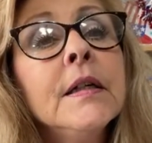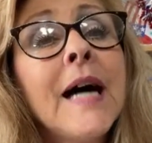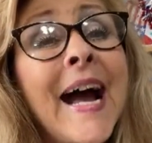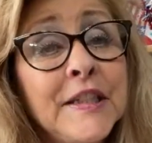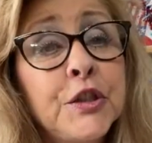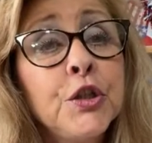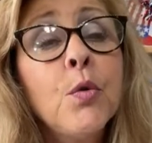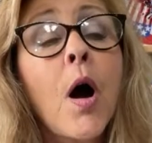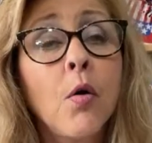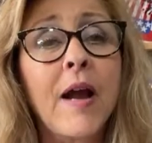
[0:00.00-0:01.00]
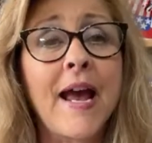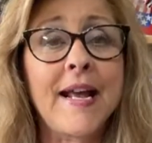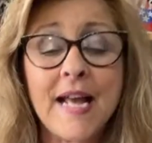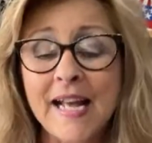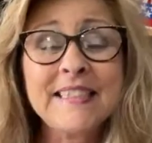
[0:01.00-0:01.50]
I do?
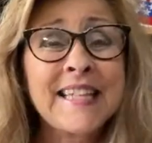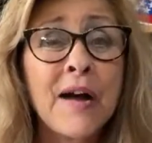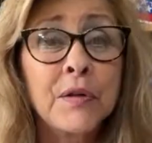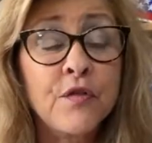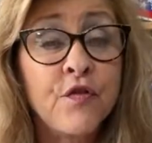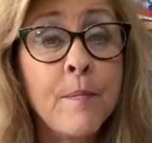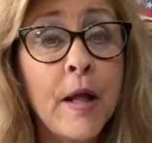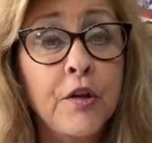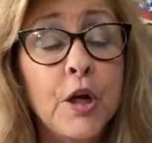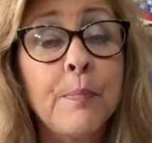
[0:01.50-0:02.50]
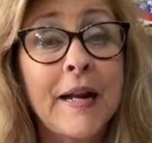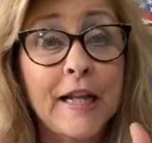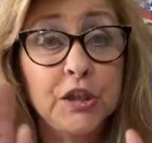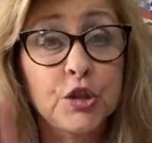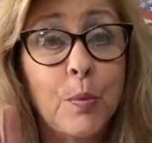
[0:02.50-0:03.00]
Okay. It sounded familiar, but I
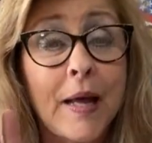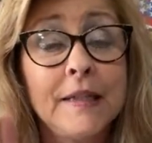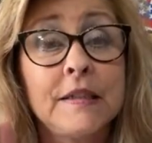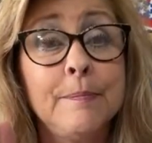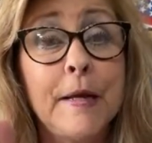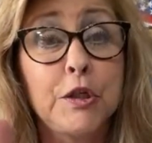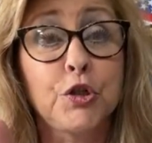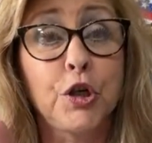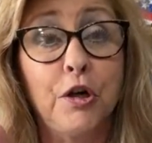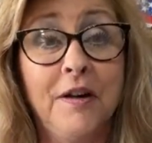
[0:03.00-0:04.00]
just wanted to make sure.